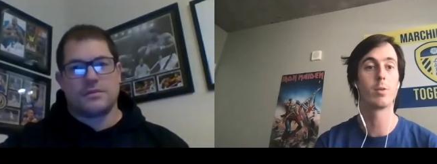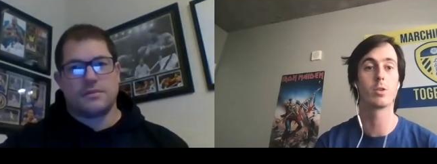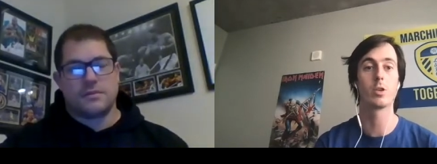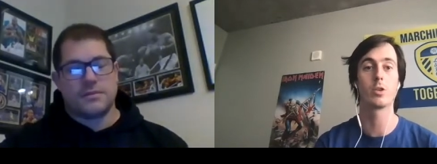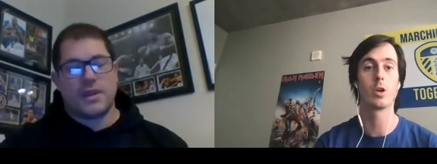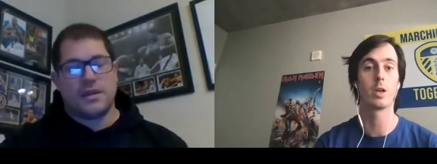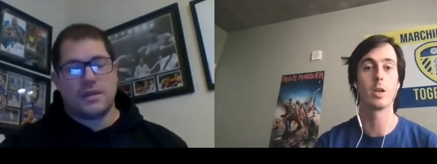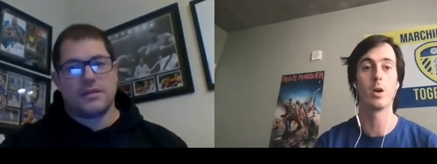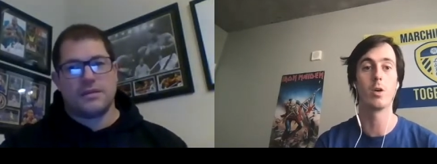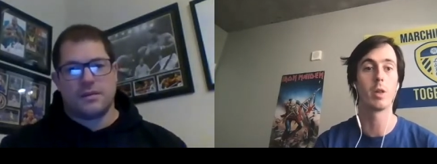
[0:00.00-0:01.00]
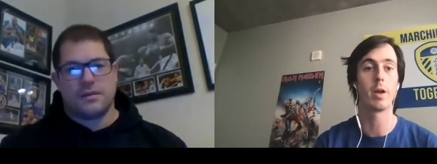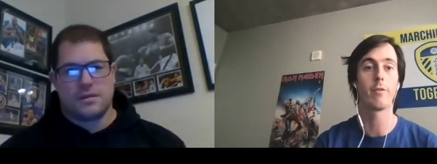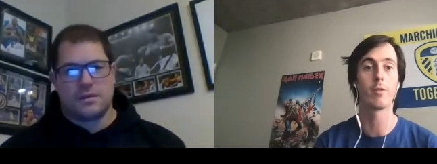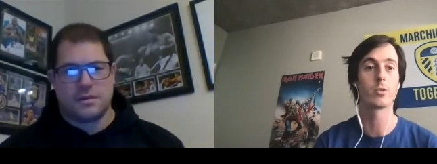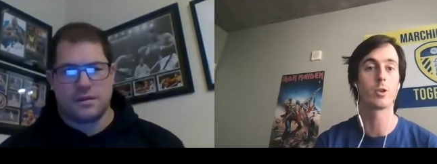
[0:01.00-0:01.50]
Speaker 1: was just showing no
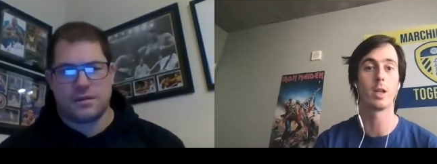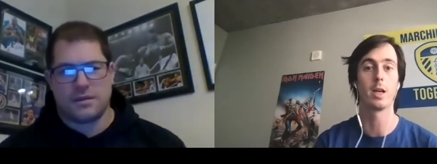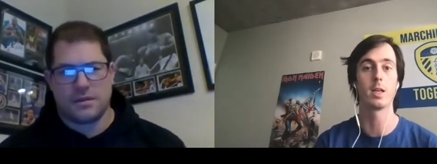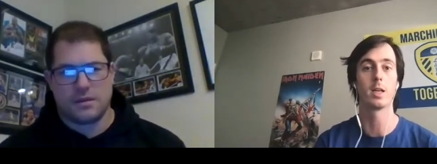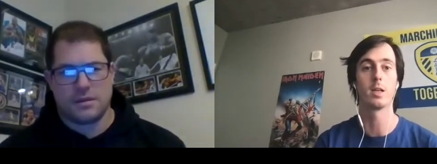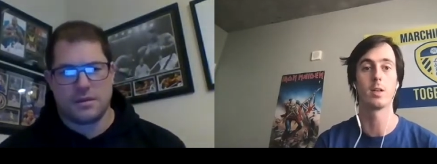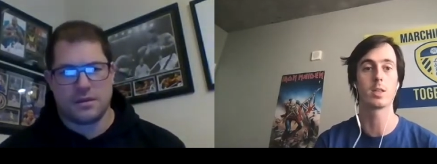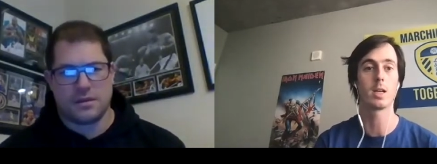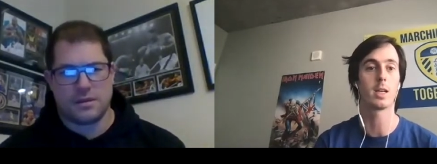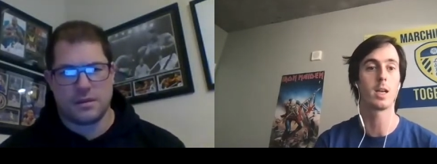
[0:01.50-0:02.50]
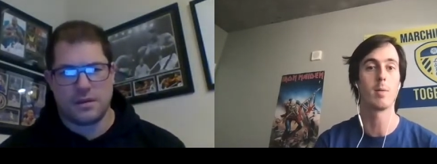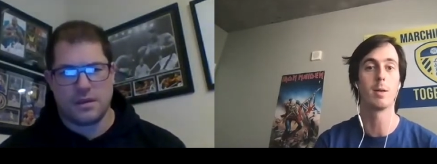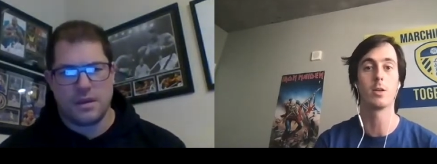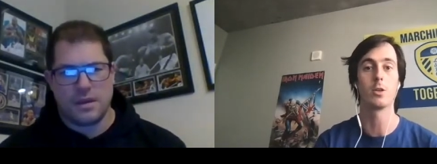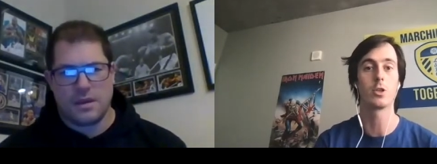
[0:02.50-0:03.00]
life from Sri Lanka, and this guy came
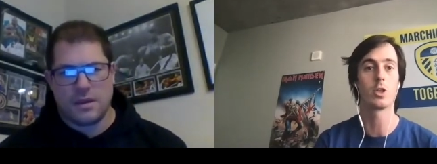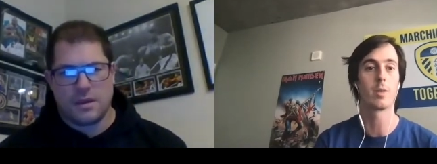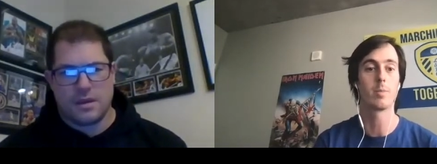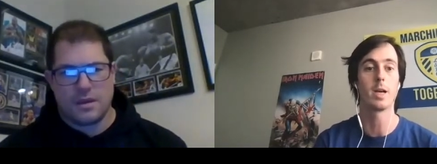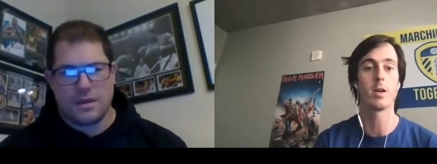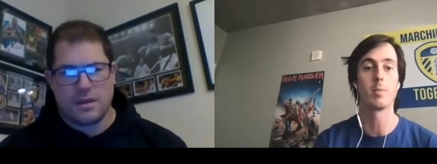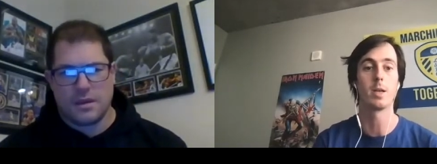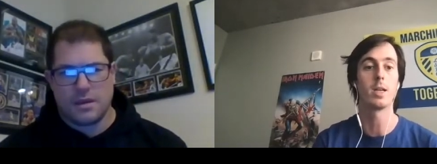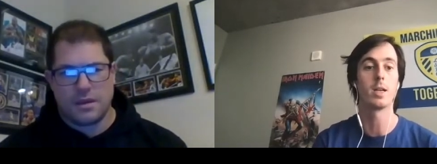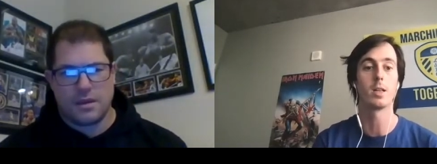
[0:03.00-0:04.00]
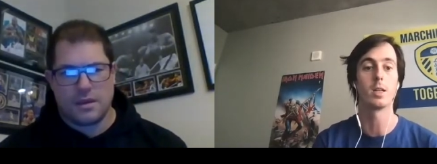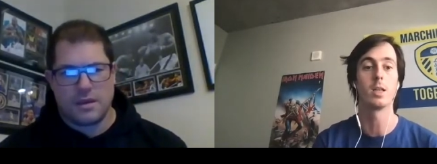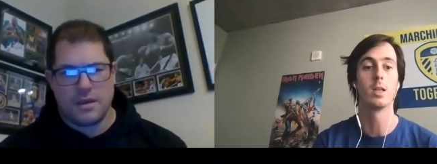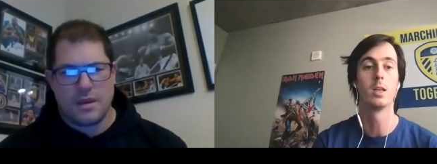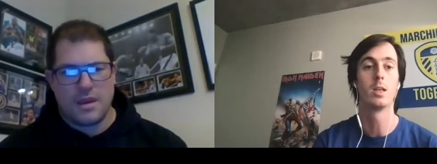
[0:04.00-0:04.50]
in and just shut him down
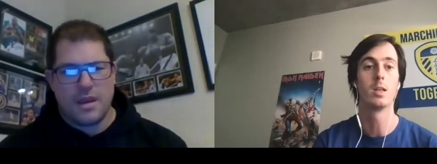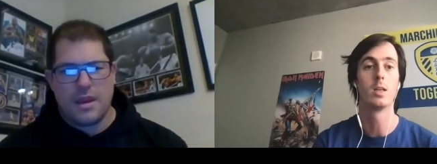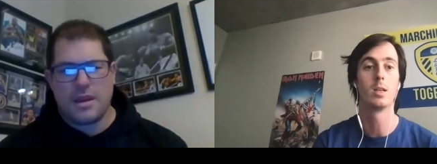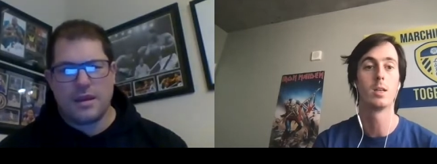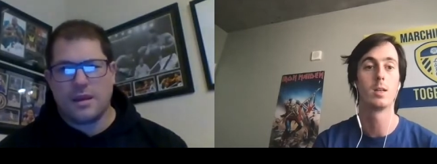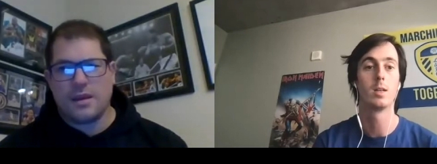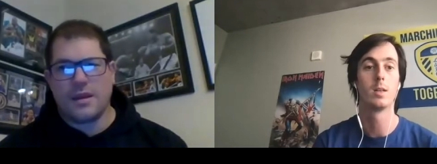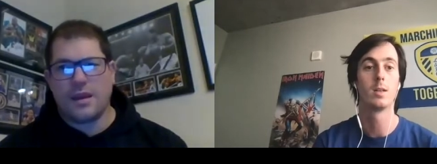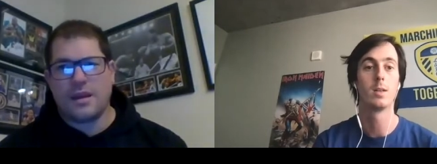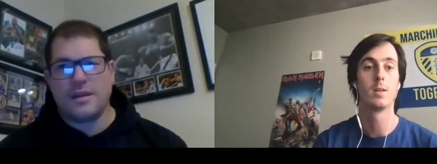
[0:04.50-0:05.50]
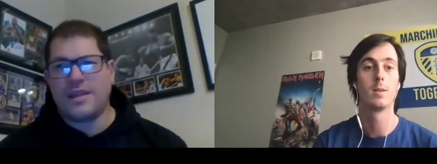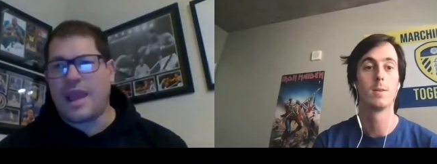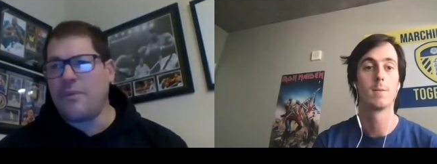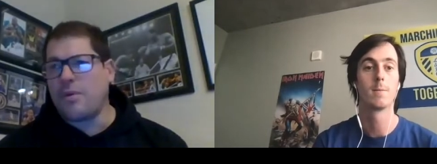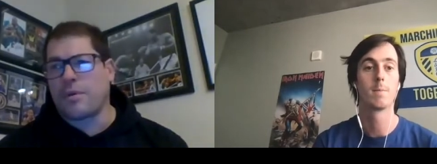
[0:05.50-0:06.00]
immediately. And
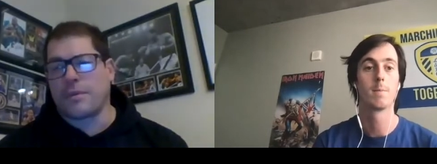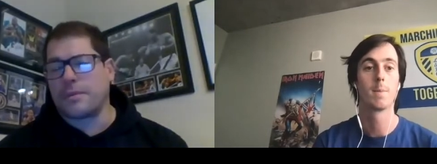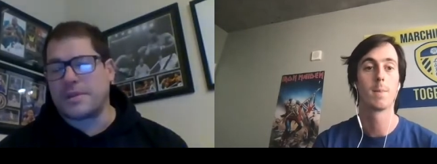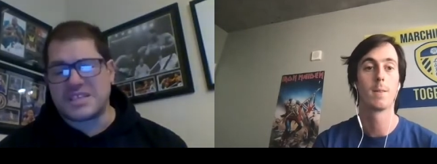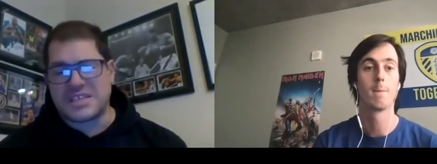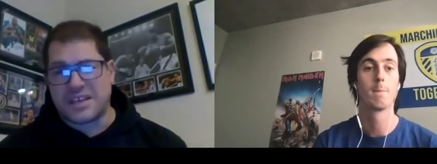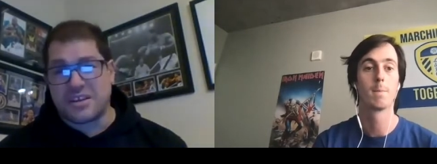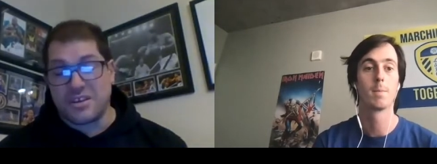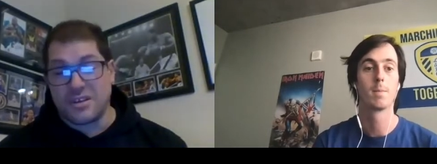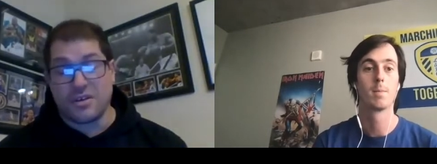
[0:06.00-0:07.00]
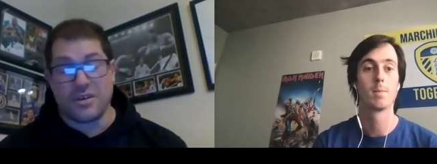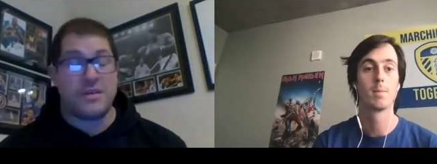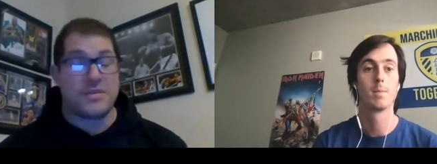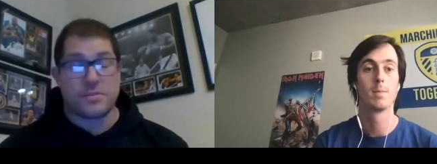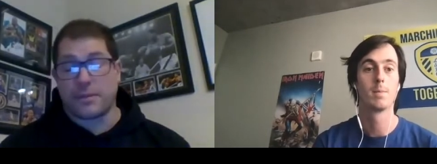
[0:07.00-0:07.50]
they were
Speaker 2: probably the second, or
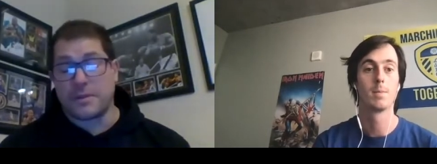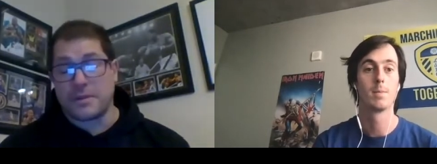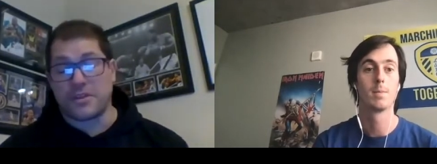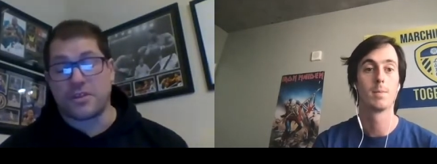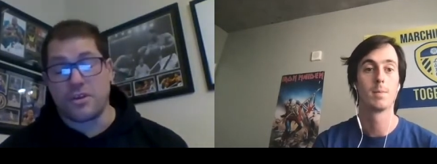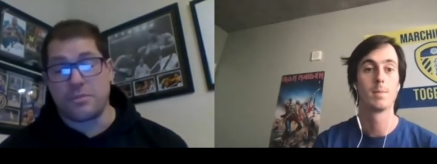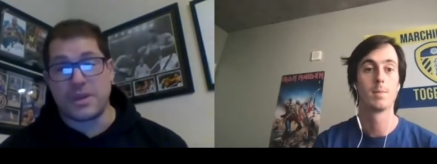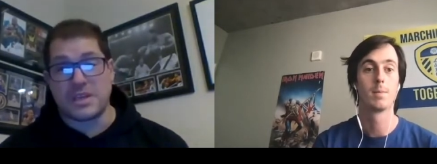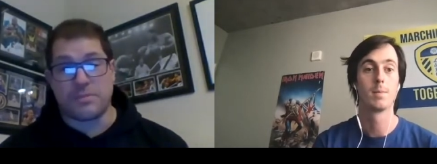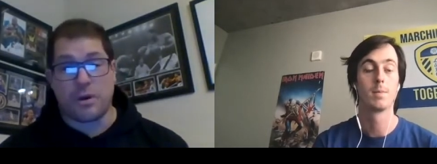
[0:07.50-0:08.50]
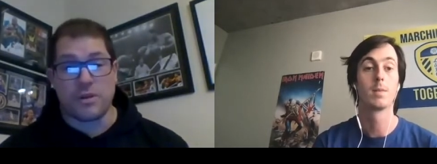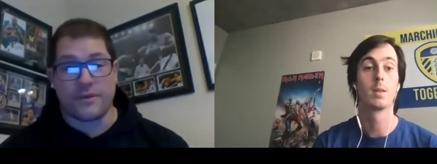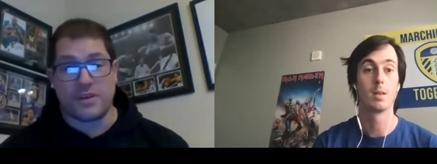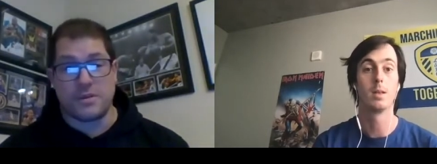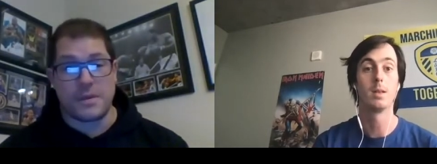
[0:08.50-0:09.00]
he was probably the third best bowler
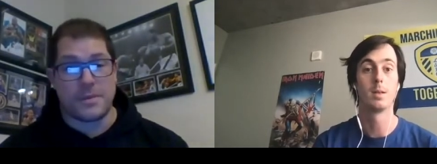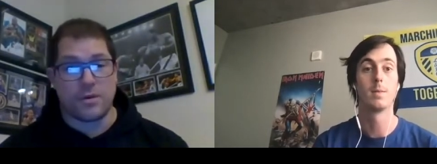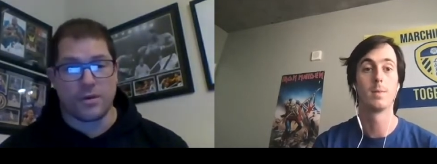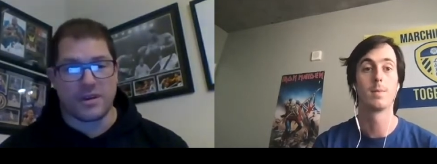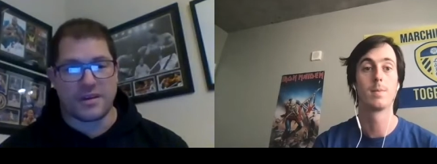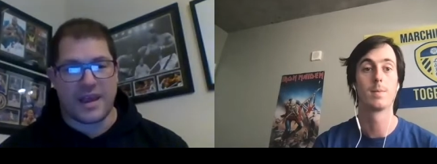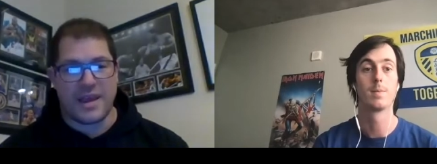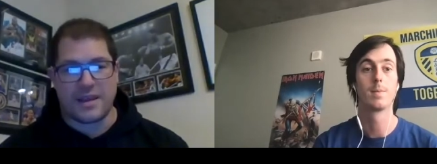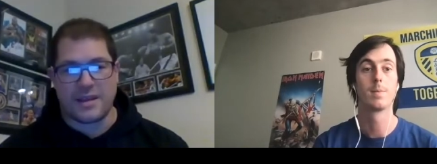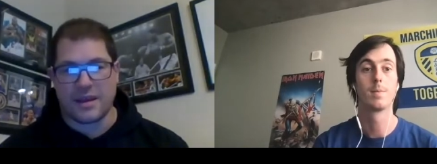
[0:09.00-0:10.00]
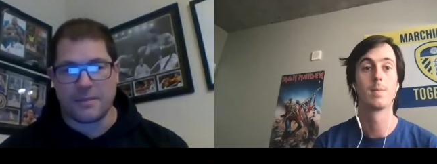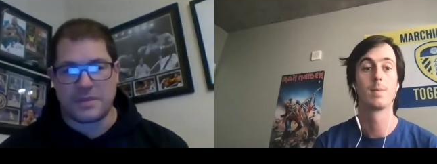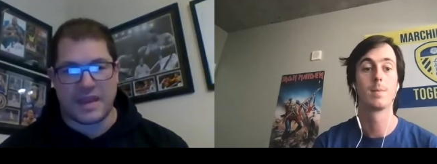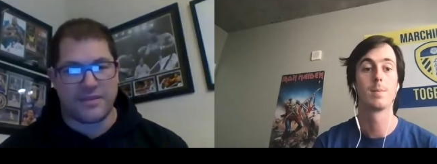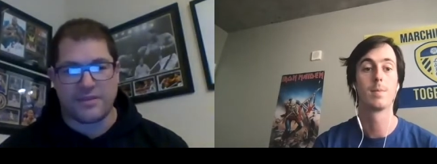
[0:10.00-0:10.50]
for Namibia yeah. on the day.
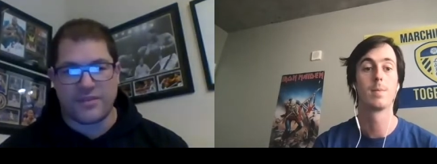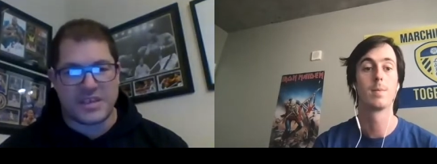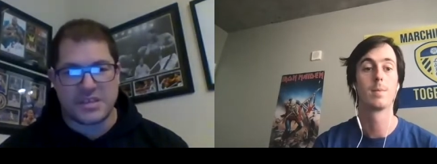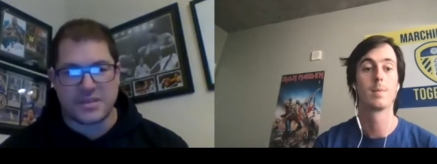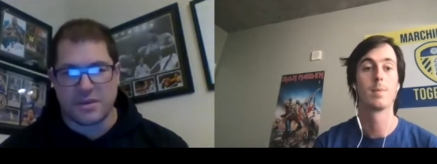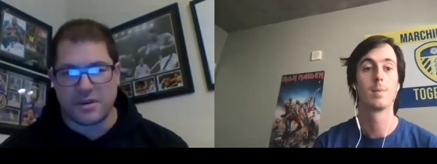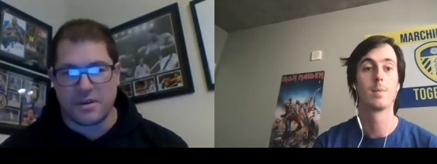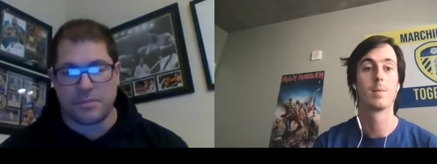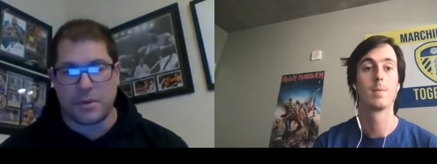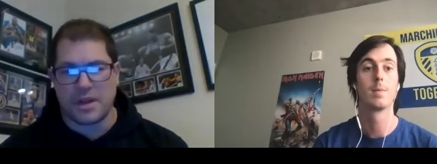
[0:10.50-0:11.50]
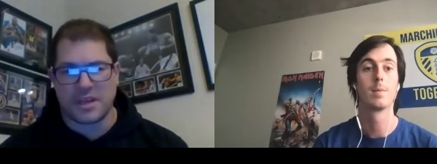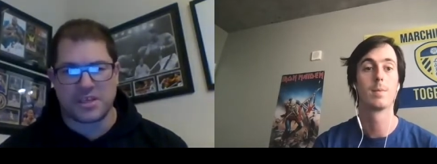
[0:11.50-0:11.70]
Um, David Wiese and, and, Bernard